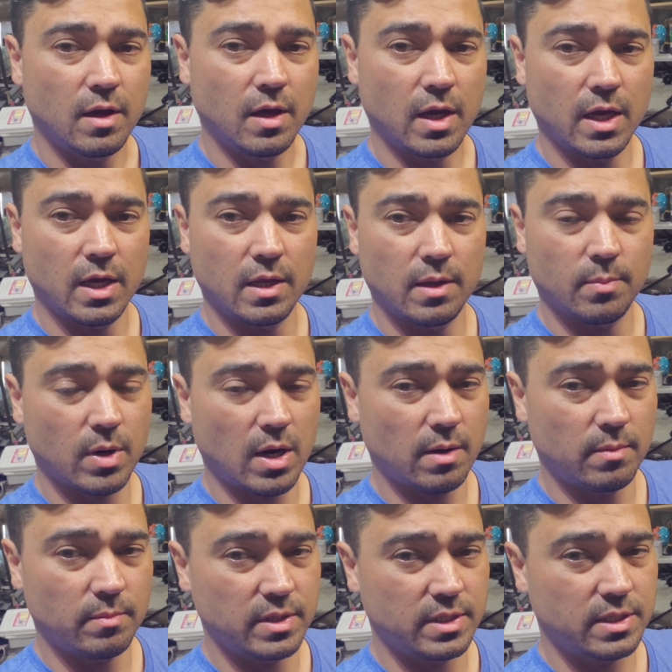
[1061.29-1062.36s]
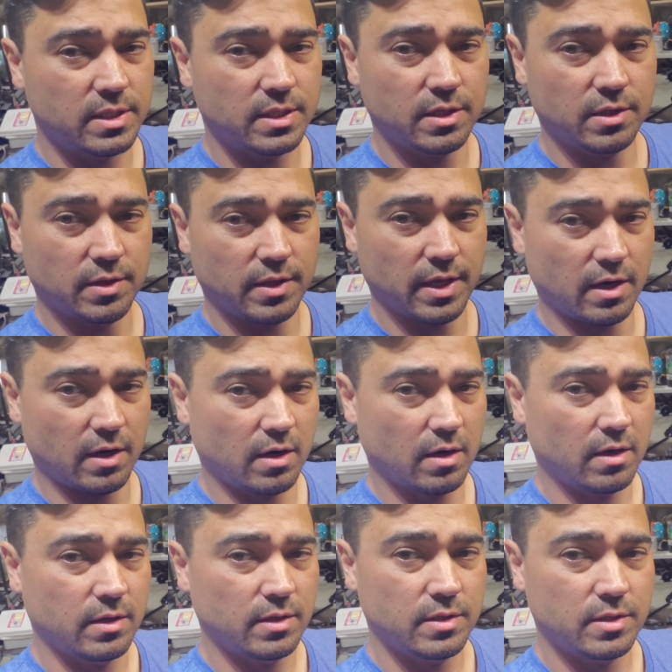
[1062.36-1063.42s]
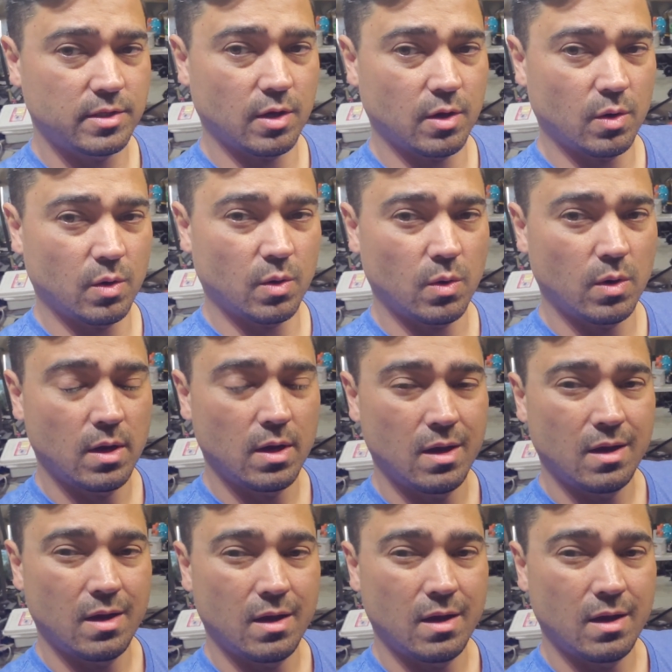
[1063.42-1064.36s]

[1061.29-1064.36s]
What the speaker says: and the problem is still there. So